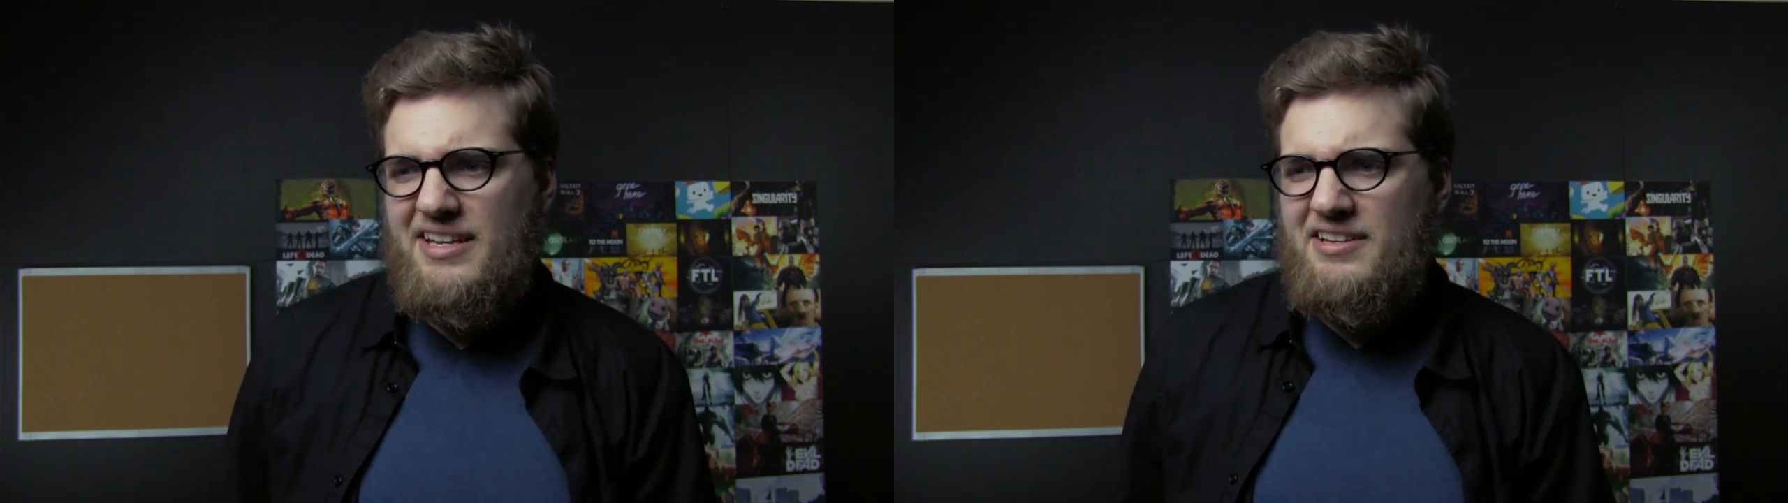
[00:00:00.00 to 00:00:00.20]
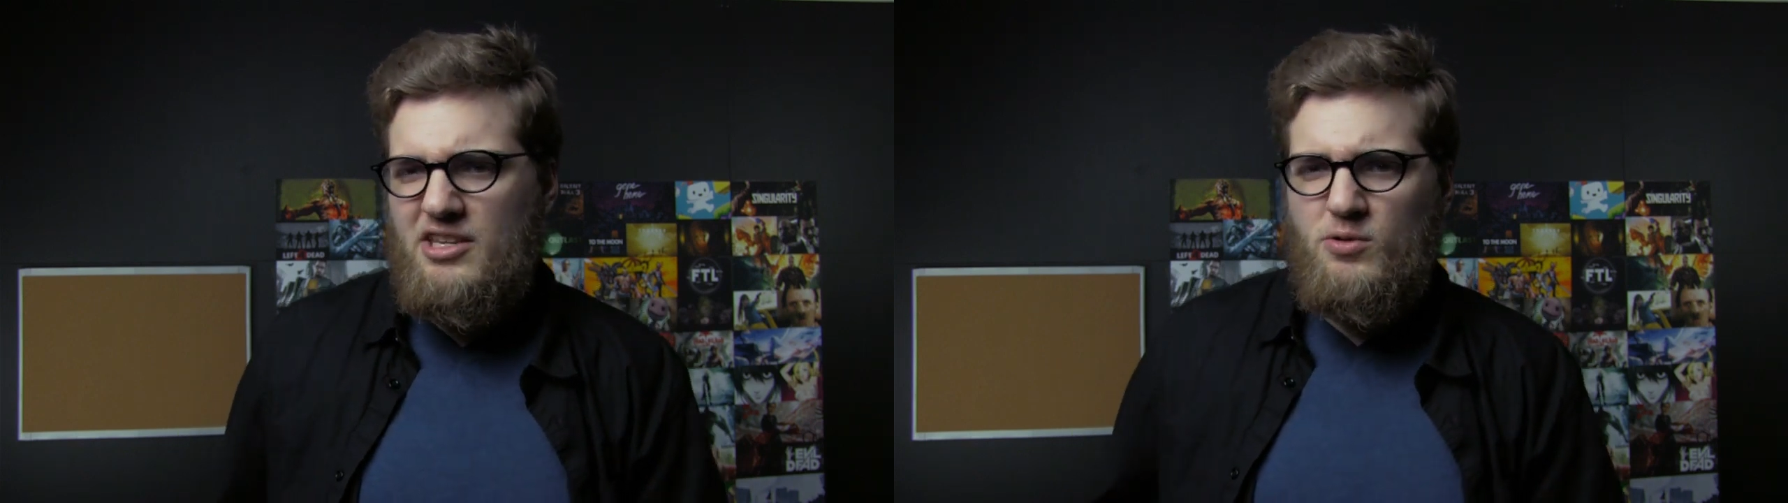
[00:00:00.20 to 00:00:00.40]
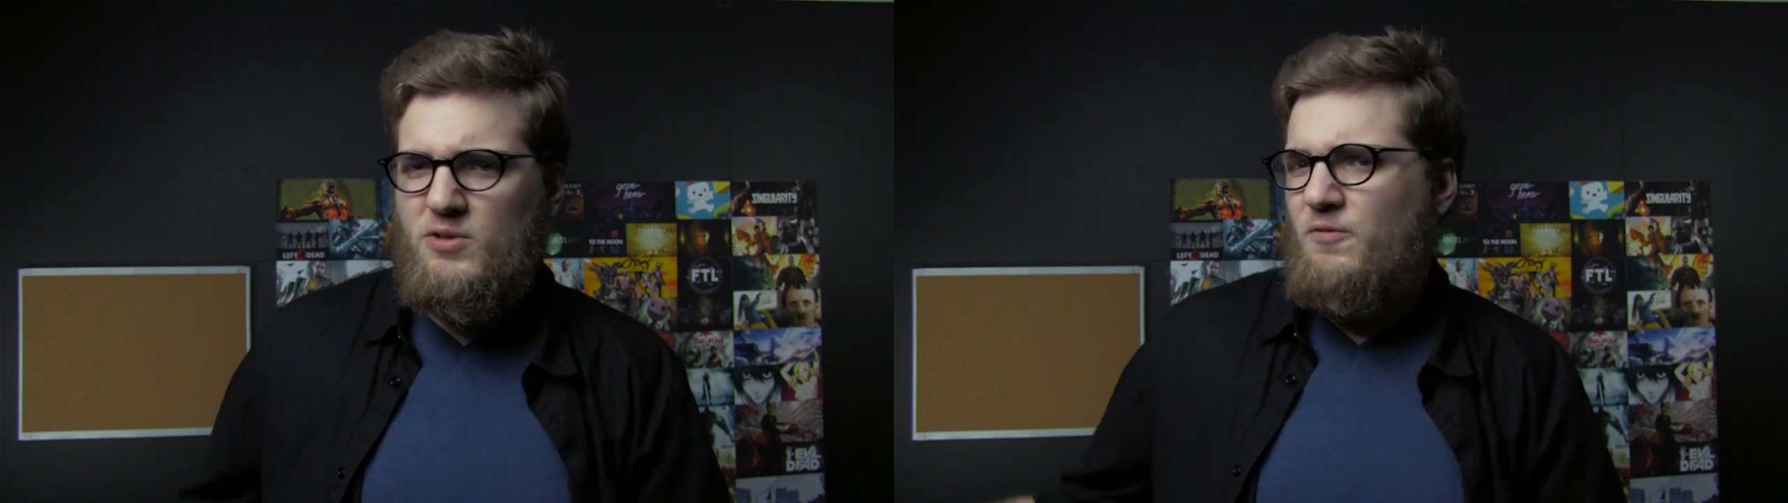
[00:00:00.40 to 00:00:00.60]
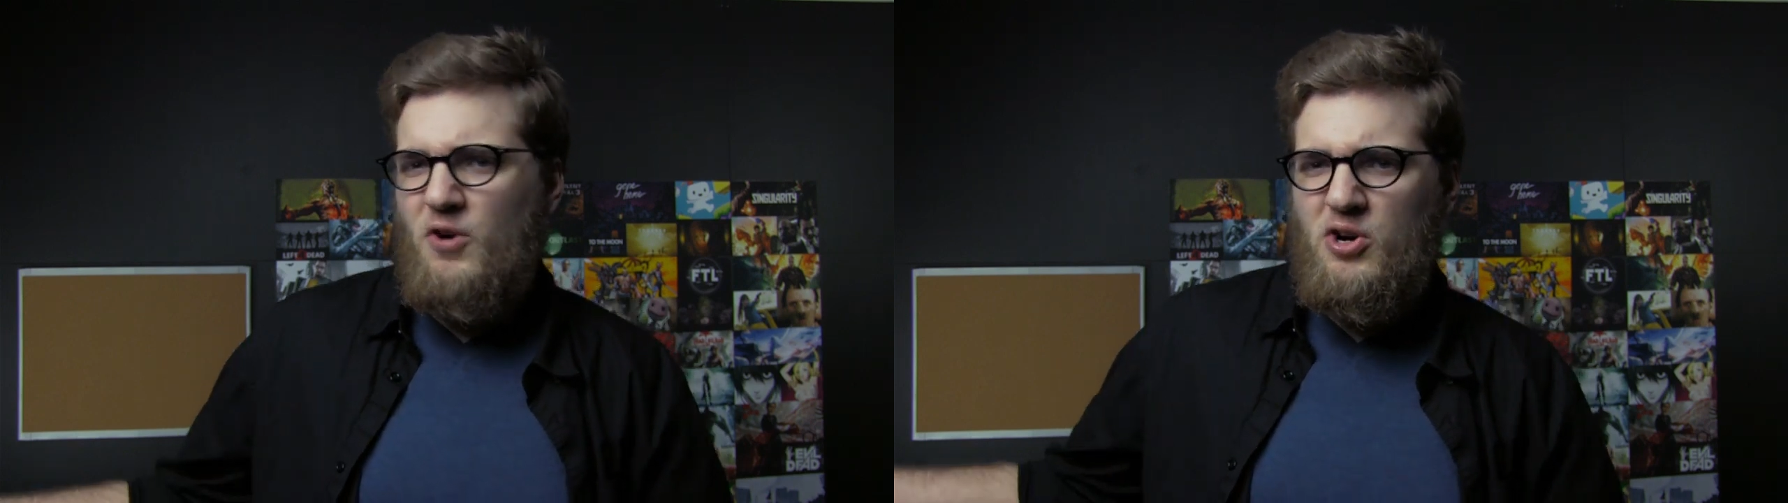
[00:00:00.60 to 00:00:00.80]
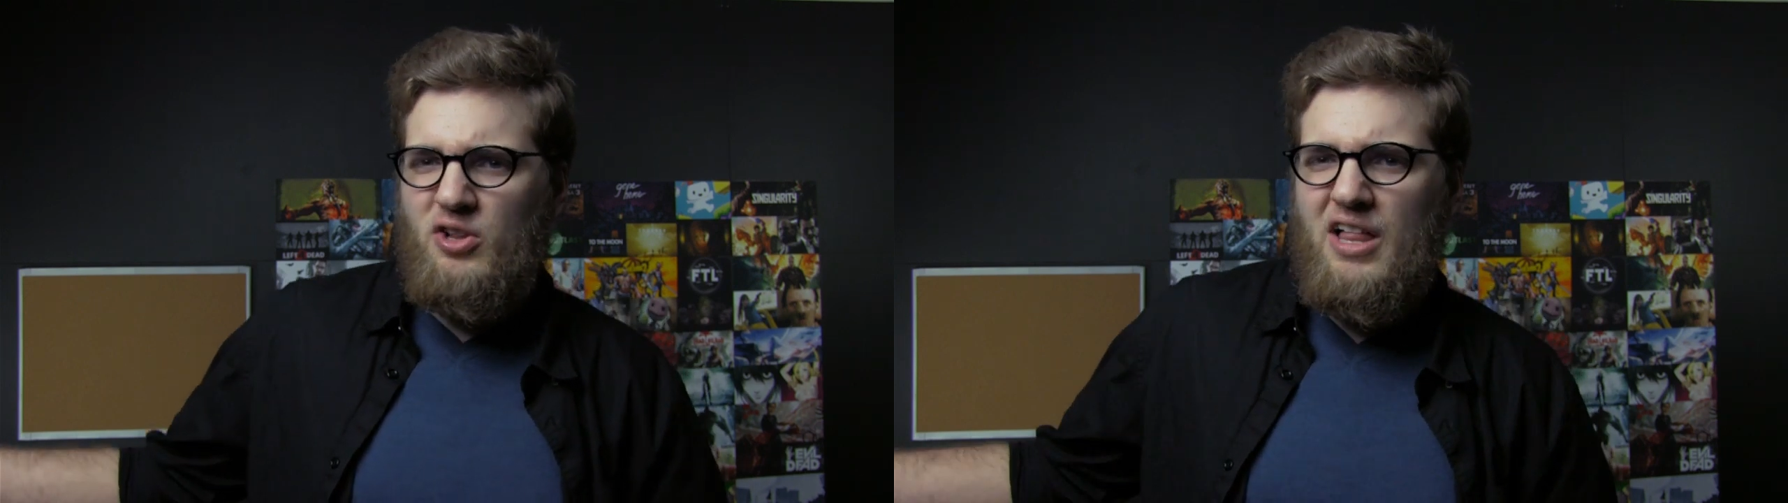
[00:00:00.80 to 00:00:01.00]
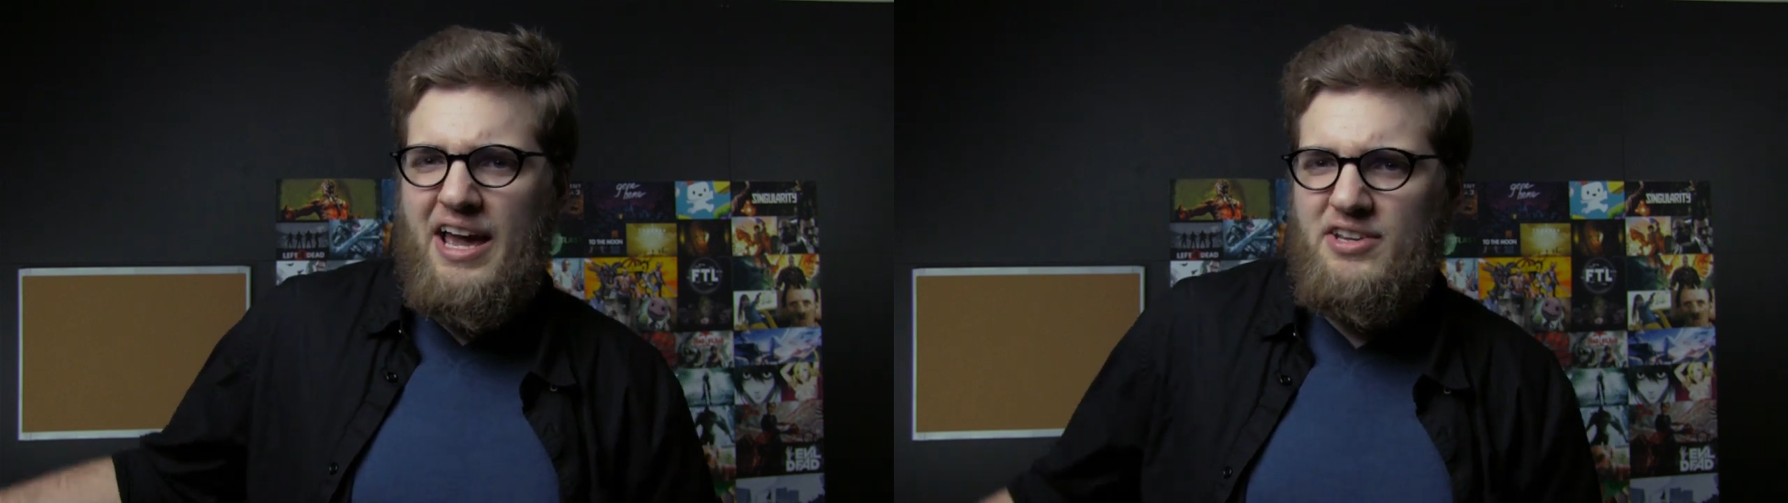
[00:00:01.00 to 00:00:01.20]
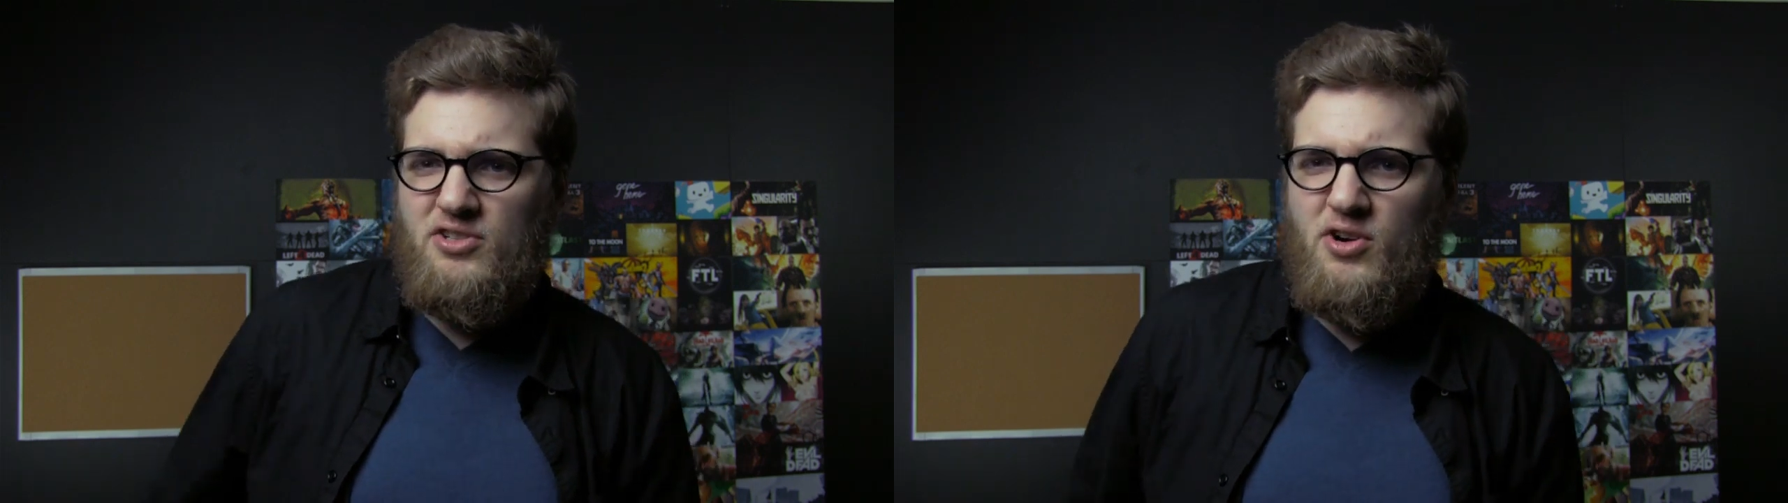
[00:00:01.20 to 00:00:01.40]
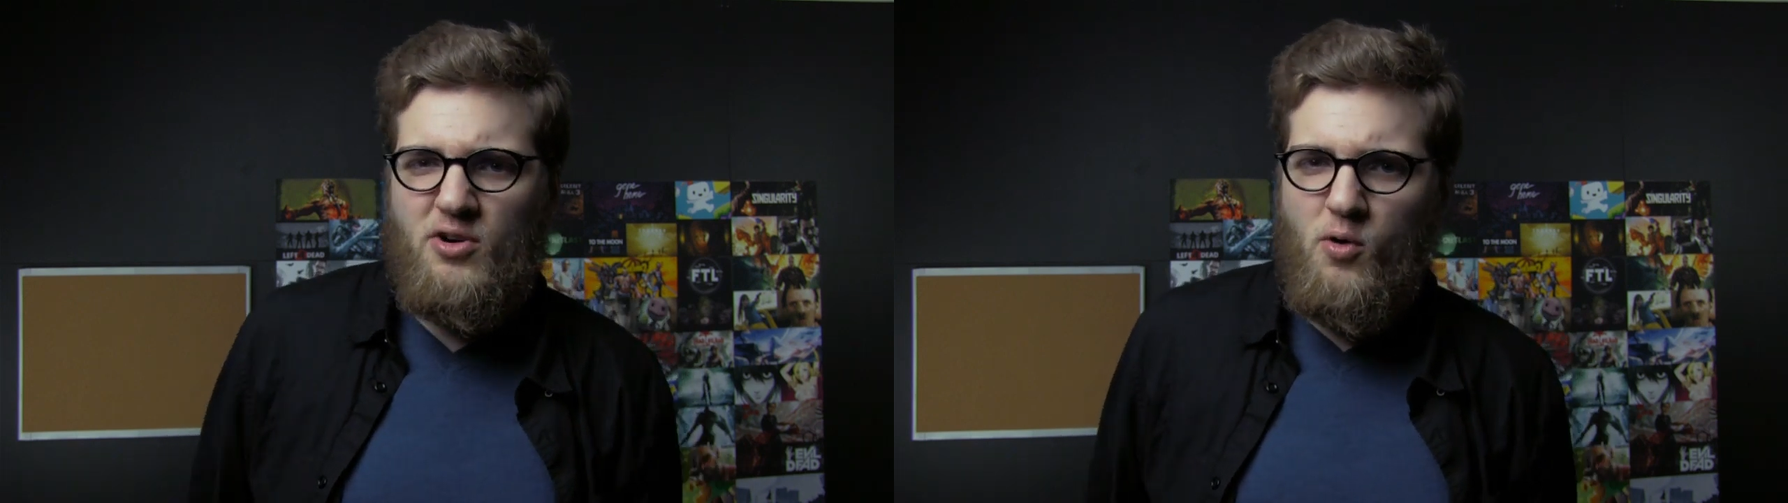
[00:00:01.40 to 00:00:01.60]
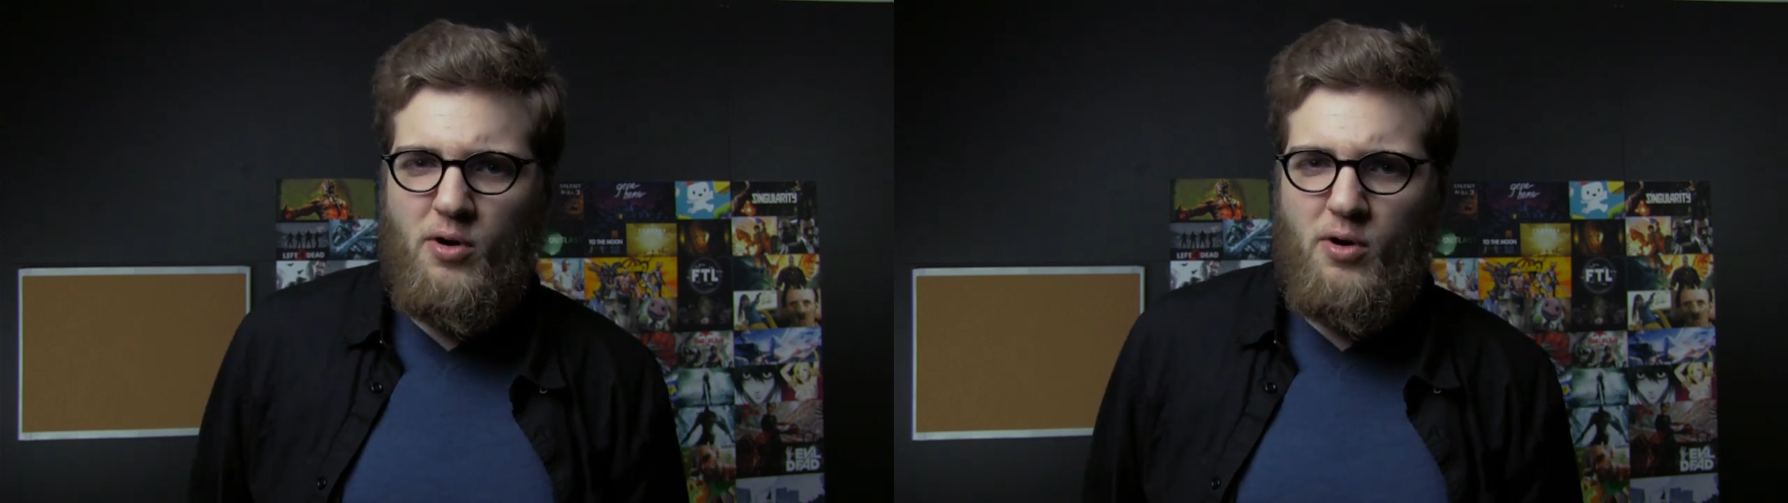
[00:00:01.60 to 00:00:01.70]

didn't use fertilizer